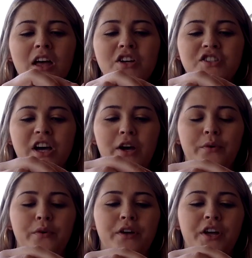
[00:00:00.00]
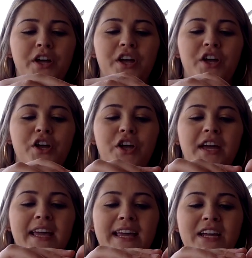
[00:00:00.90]
So,
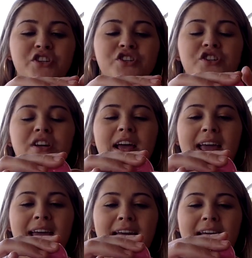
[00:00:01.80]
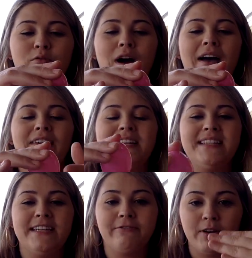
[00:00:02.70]
each egg will have a
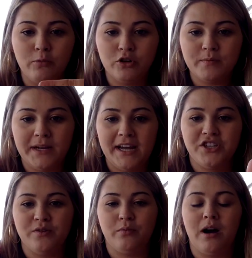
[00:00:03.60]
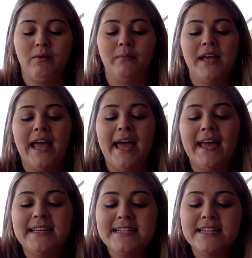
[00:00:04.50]
different multiplication problem.
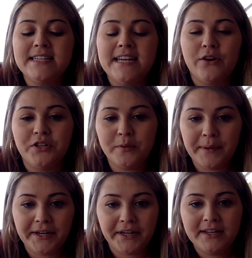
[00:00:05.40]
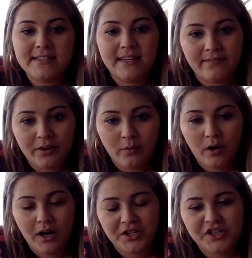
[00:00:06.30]
And tell your parents, and if they're
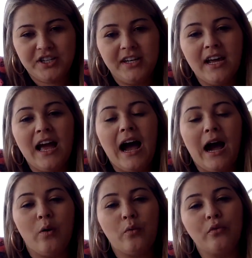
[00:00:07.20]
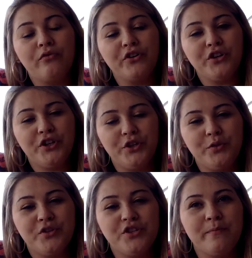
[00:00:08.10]
watching, I want for you
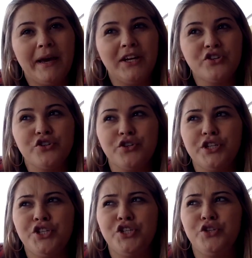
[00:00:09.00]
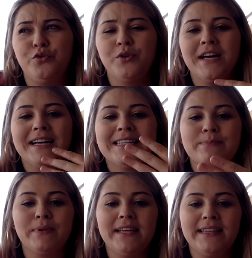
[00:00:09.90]
to make sure that you
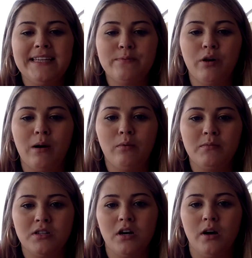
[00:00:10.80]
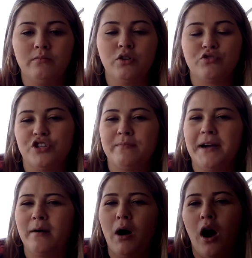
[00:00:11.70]
split these problems up. Don't just make
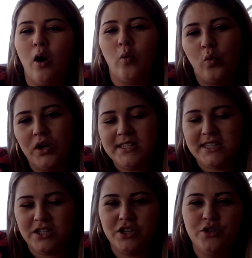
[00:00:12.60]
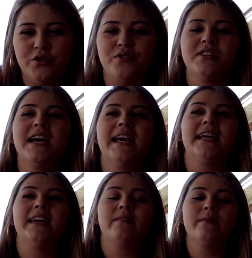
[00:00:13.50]
them all 1s and 2s.
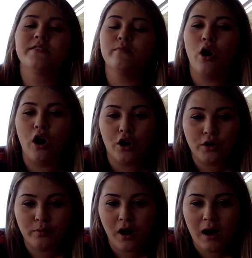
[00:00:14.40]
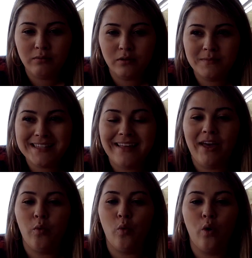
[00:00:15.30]
Give them some harder problems that
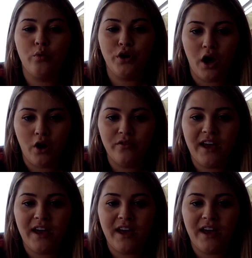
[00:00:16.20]
they won't know.